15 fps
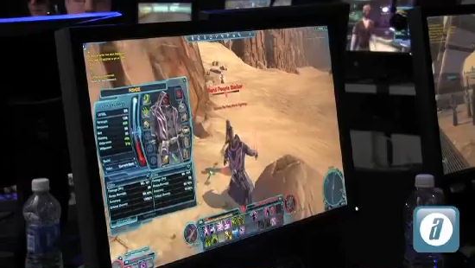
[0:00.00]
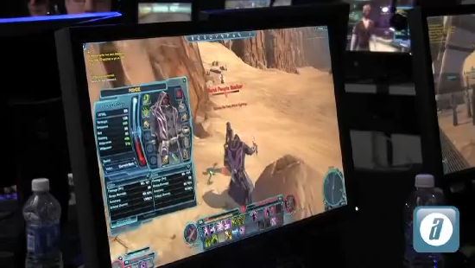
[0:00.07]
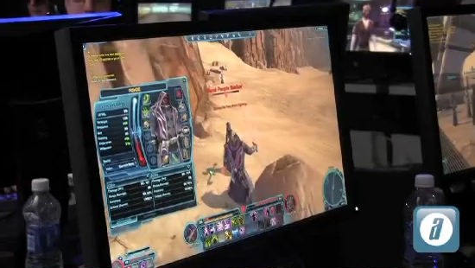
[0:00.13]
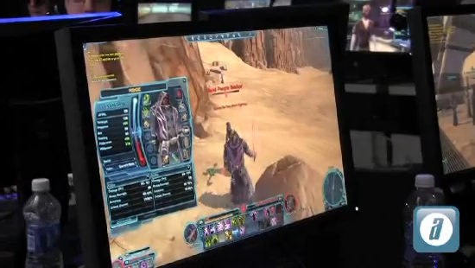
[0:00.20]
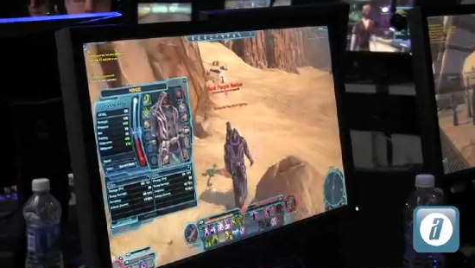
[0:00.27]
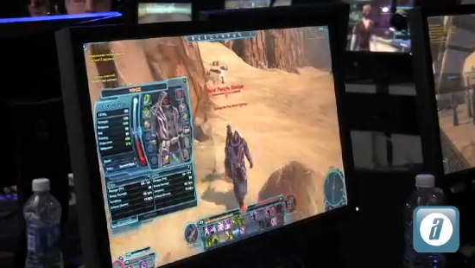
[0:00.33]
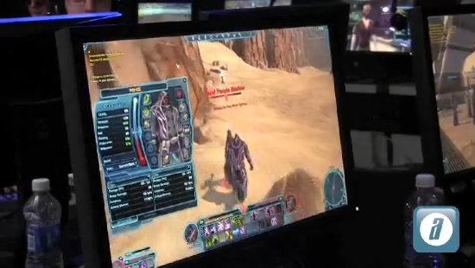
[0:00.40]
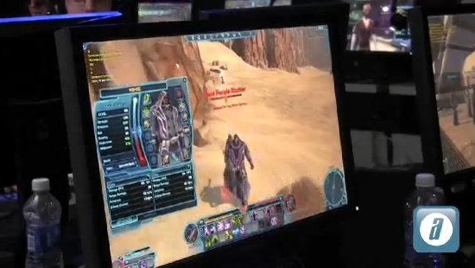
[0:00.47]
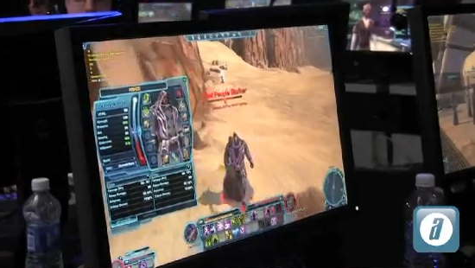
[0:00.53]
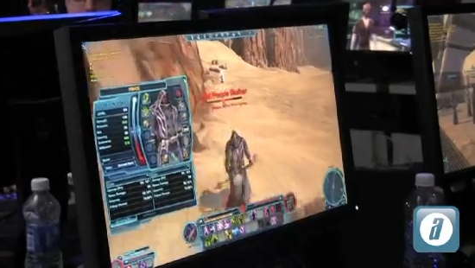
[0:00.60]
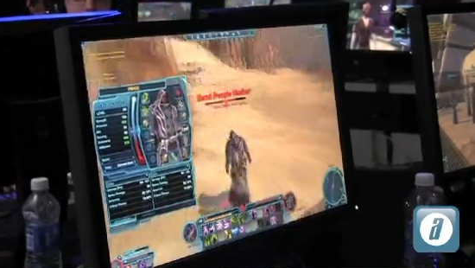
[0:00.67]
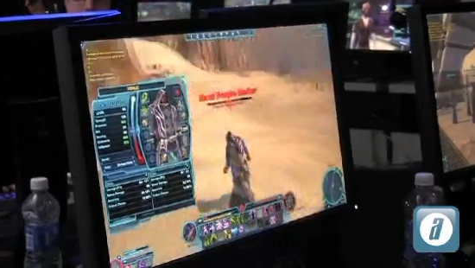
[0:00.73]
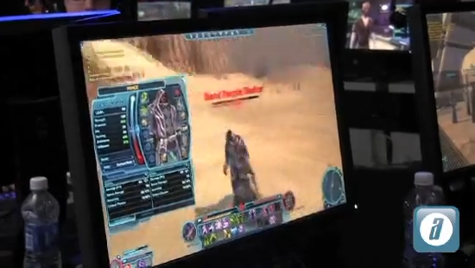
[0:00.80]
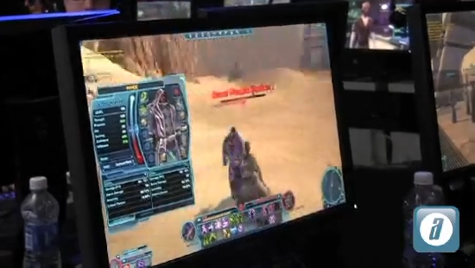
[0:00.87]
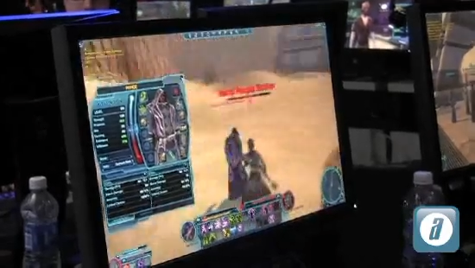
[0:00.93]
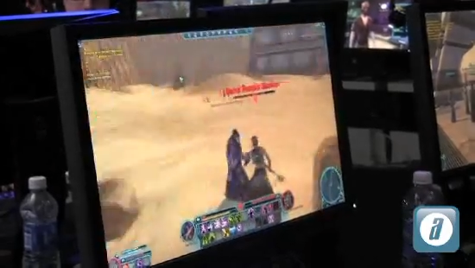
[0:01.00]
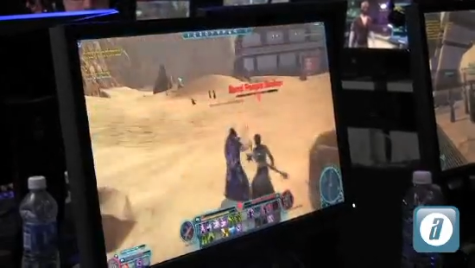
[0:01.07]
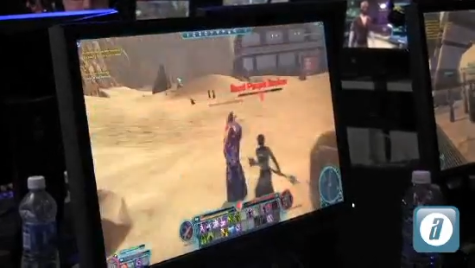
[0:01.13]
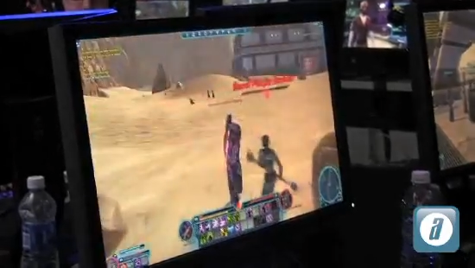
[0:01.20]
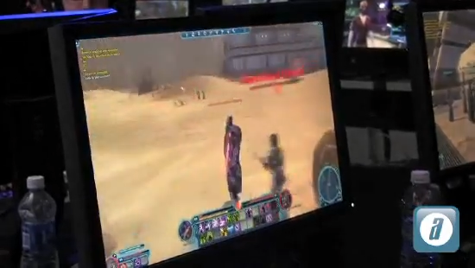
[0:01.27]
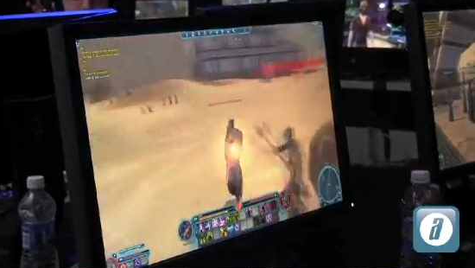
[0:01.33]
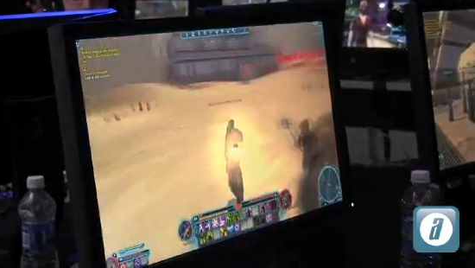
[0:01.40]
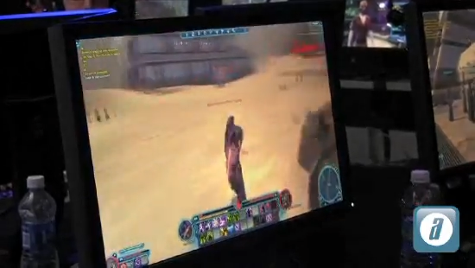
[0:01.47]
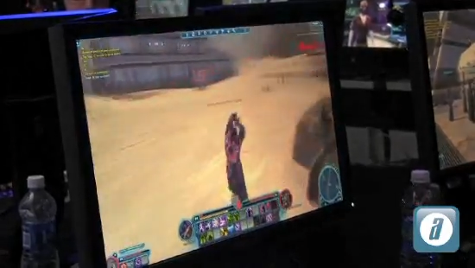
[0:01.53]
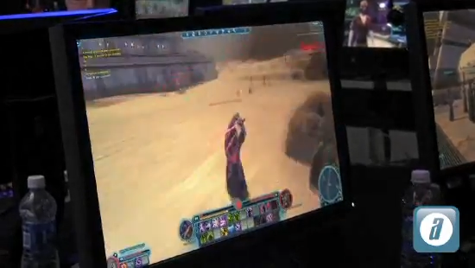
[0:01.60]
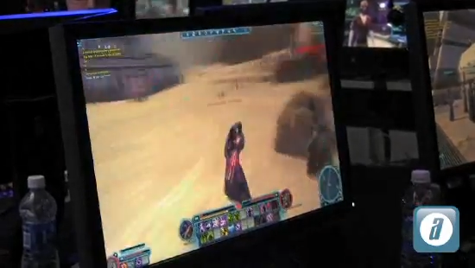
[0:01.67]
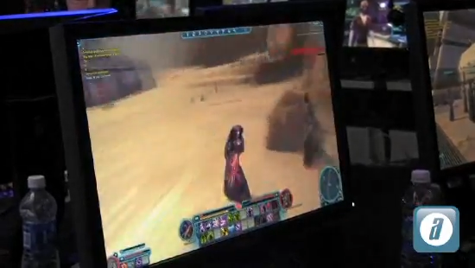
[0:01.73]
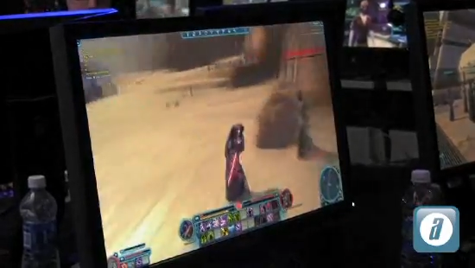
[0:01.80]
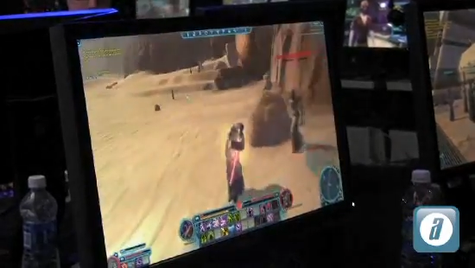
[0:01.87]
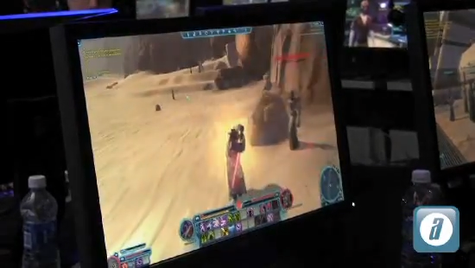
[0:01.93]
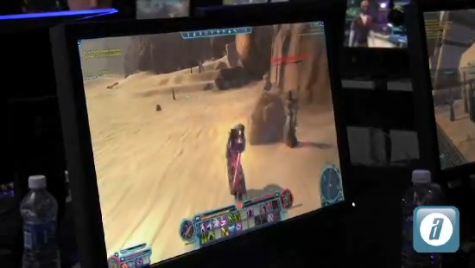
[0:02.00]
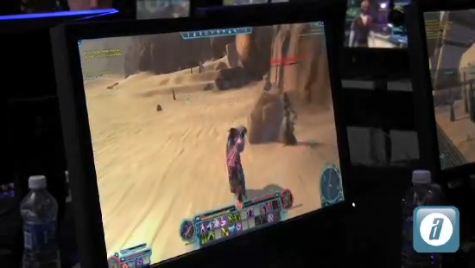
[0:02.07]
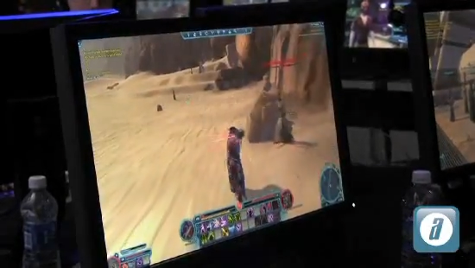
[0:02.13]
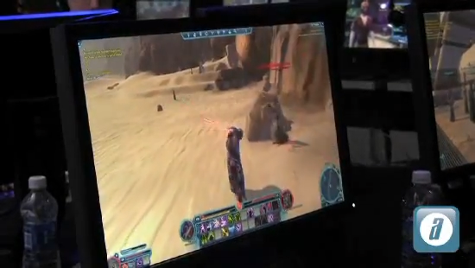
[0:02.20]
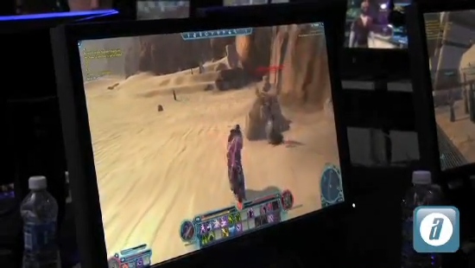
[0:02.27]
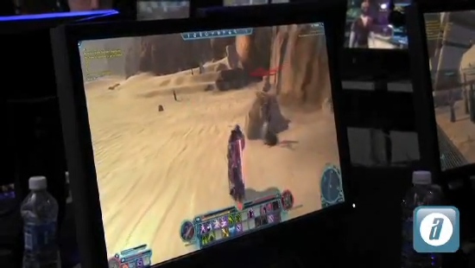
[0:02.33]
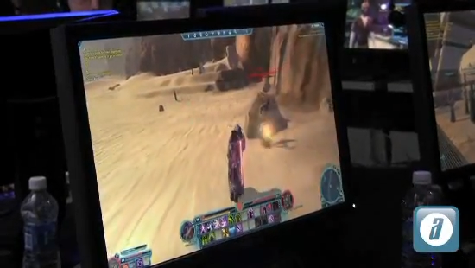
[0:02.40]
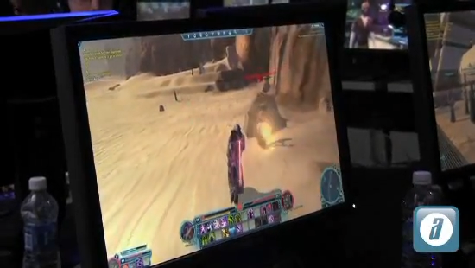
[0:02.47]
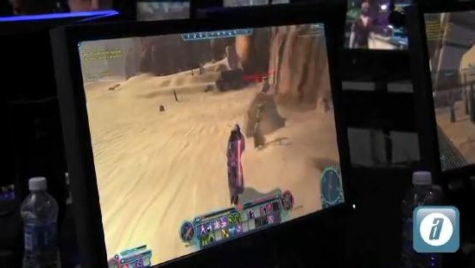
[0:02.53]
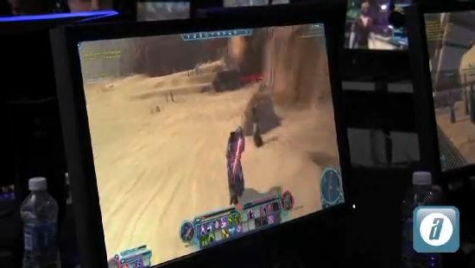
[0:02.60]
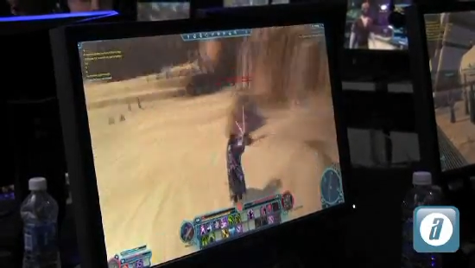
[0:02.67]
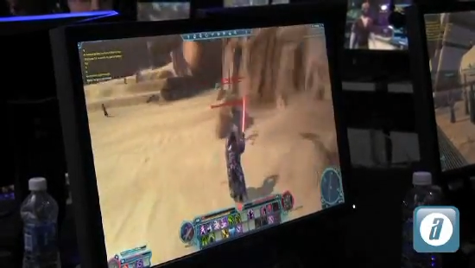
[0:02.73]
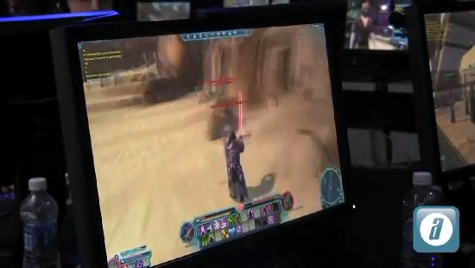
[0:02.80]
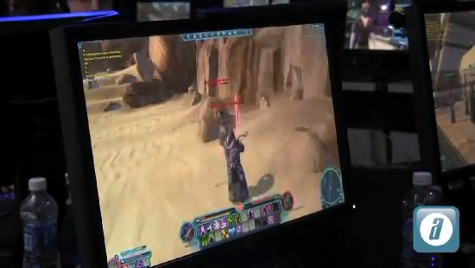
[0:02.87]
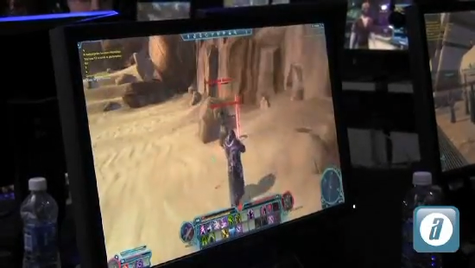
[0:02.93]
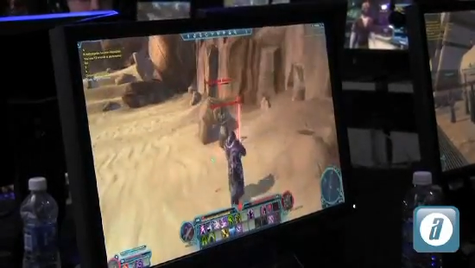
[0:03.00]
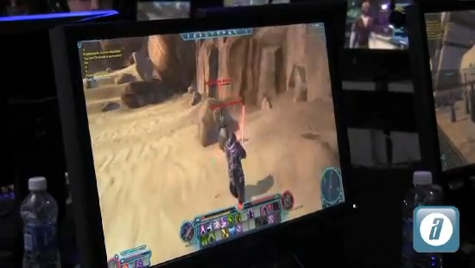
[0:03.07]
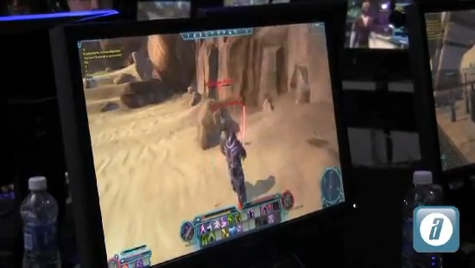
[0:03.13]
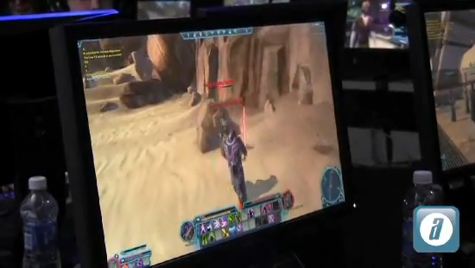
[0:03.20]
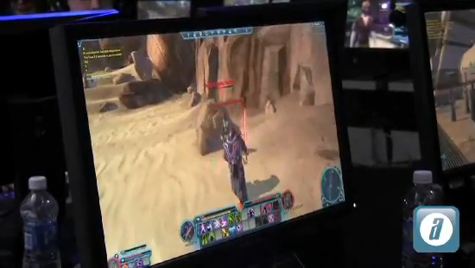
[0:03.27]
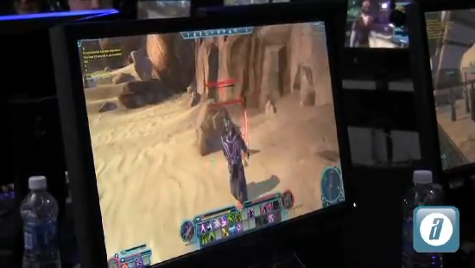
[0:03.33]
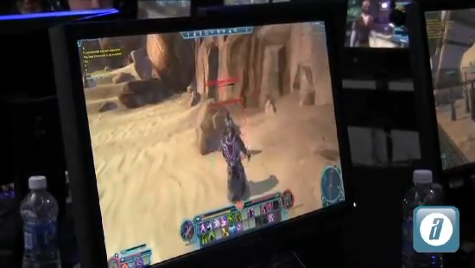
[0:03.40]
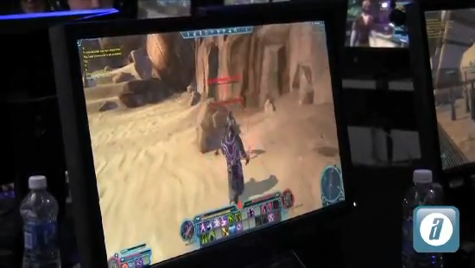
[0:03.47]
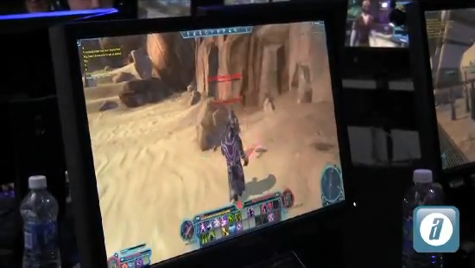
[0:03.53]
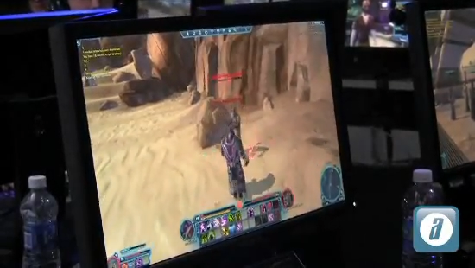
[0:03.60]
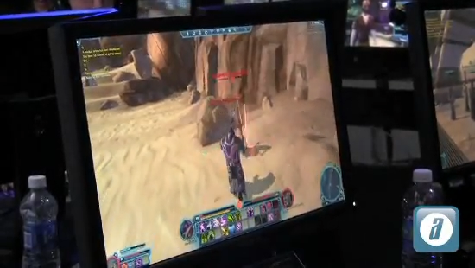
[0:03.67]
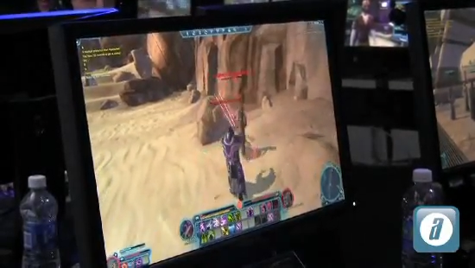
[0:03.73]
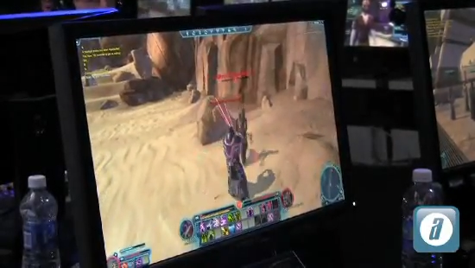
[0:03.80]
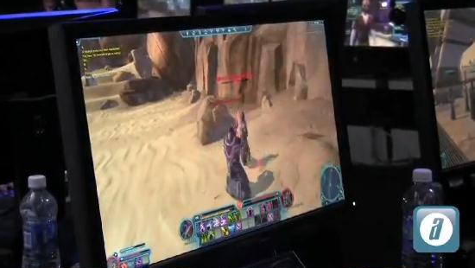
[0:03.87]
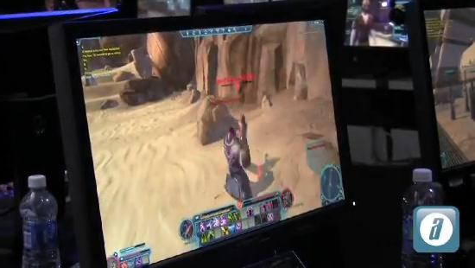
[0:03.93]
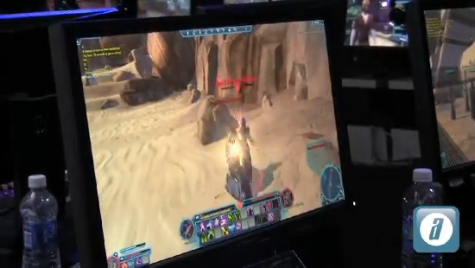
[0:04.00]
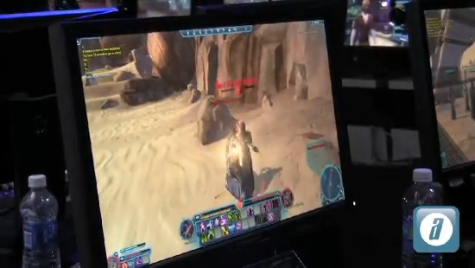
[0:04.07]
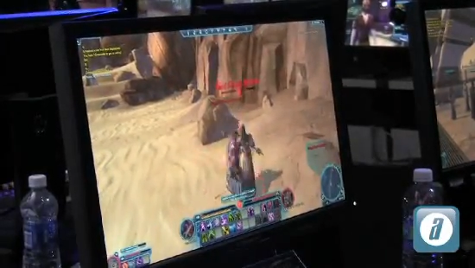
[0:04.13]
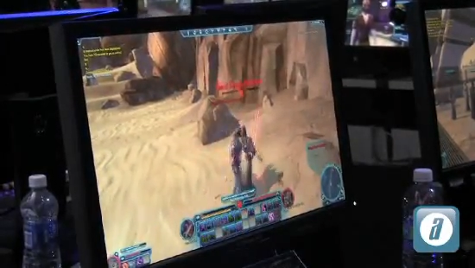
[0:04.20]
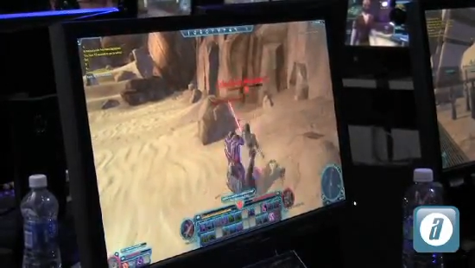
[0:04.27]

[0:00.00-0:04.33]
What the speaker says: Nobody's mouth can be seen.